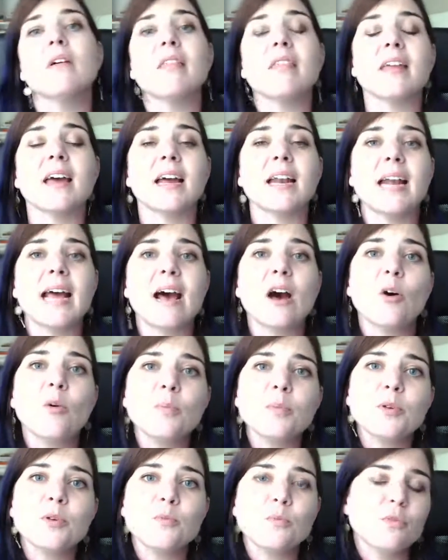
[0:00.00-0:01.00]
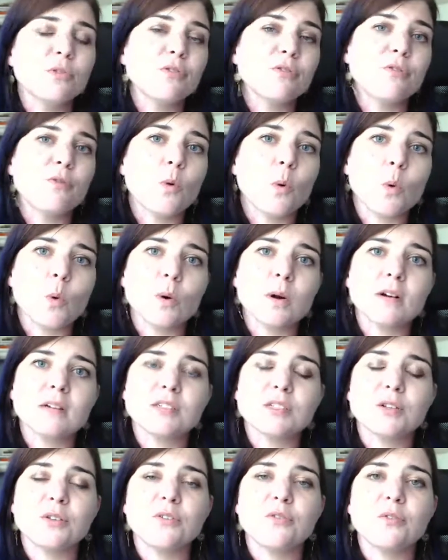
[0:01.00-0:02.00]
that help you move
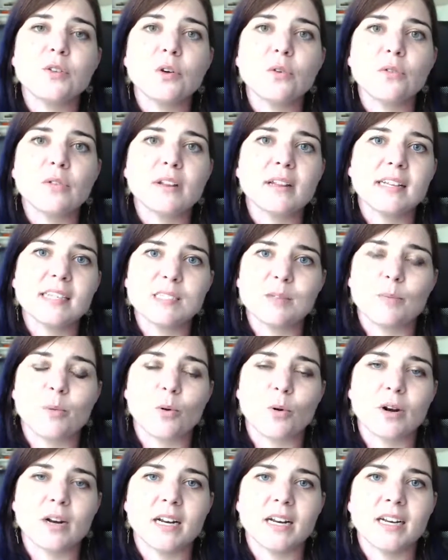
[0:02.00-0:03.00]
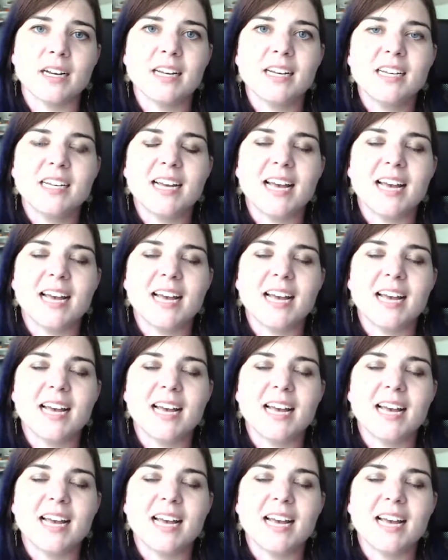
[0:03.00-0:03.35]
forward, so you feel really supported